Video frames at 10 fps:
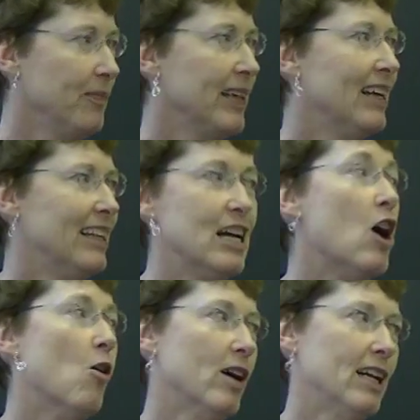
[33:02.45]

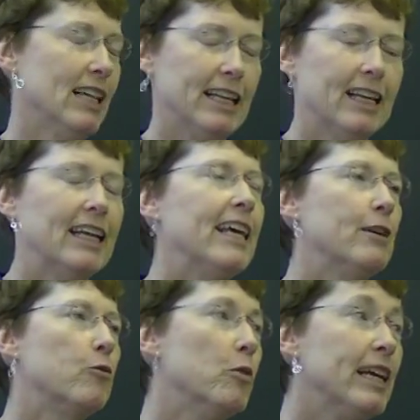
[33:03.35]
no,
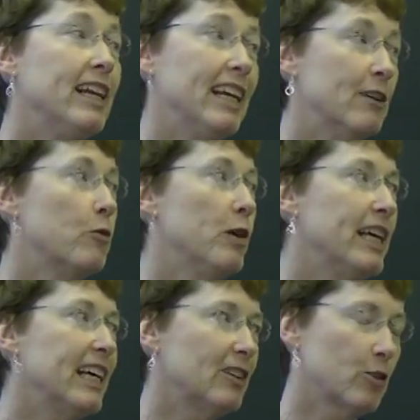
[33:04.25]
if we if
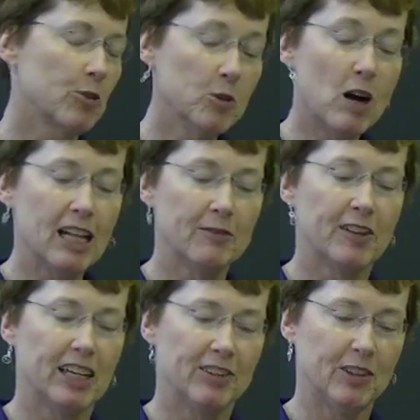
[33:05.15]
we get through all of
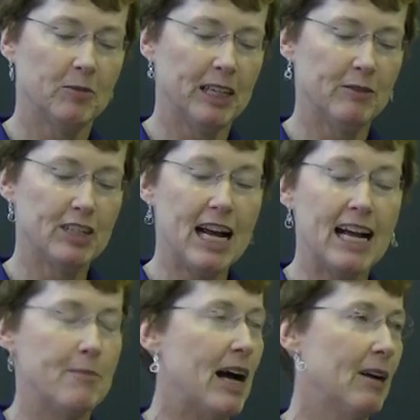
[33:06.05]
this and we have
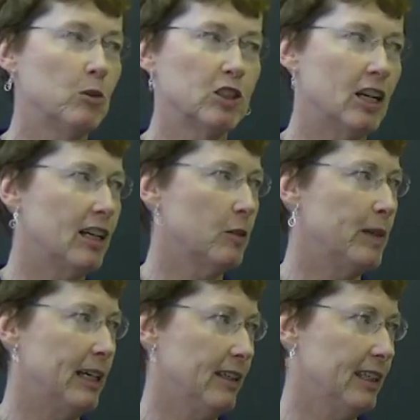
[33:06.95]
time, I will talk
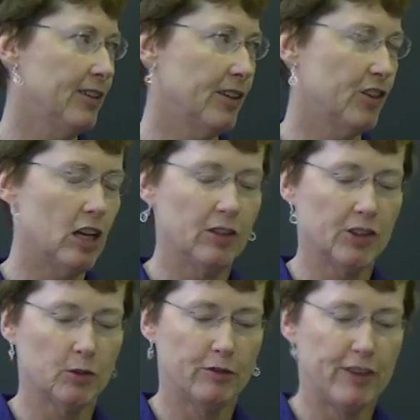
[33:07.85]
about it because it's
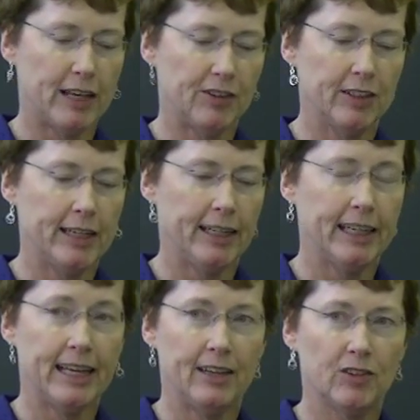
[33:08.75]
also a fascinating
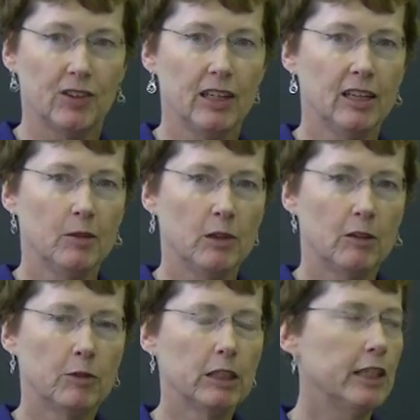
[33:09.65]
case,
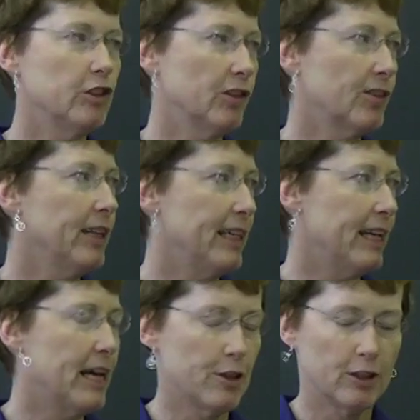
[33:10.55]
religiously
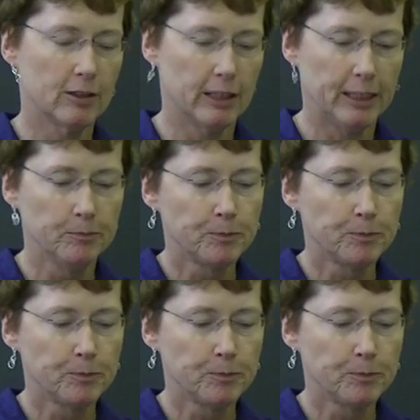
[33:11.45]
and ethically.